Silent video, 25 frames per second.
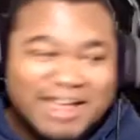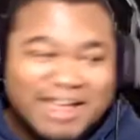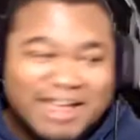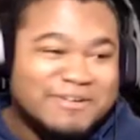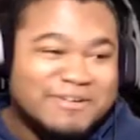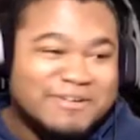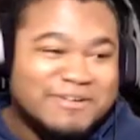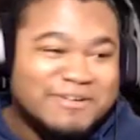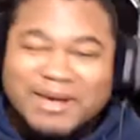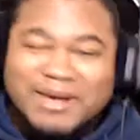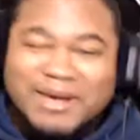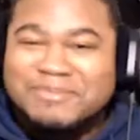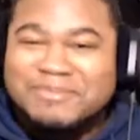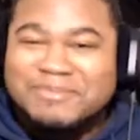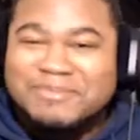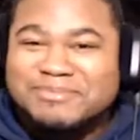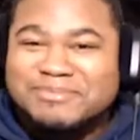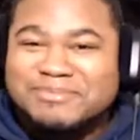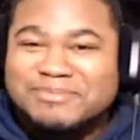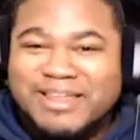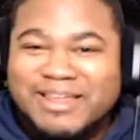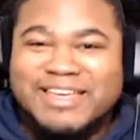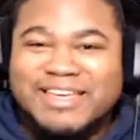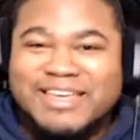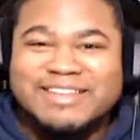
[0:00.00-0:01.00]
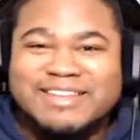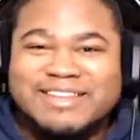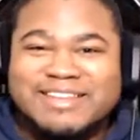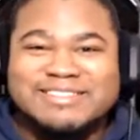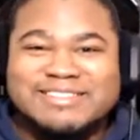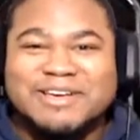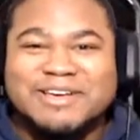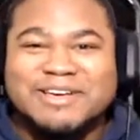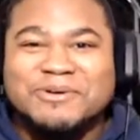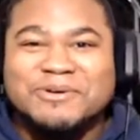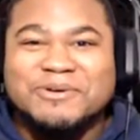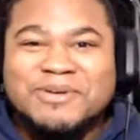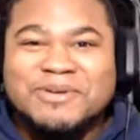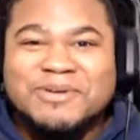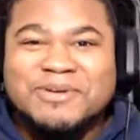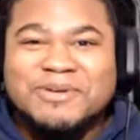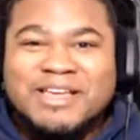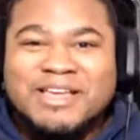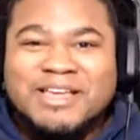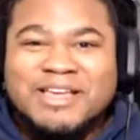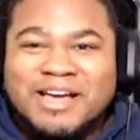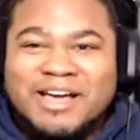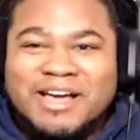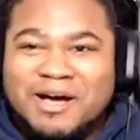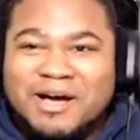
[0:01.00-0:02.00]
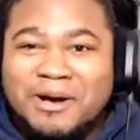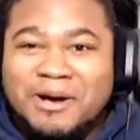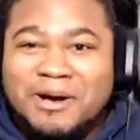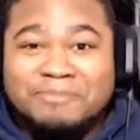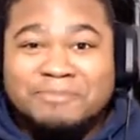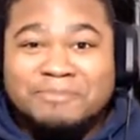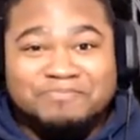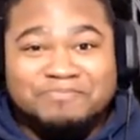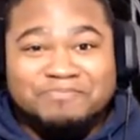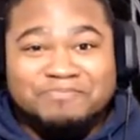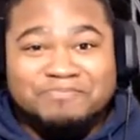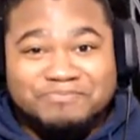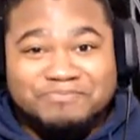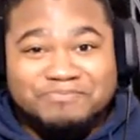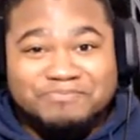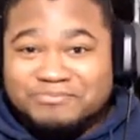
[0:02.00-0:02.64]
everybody been playing. So, um,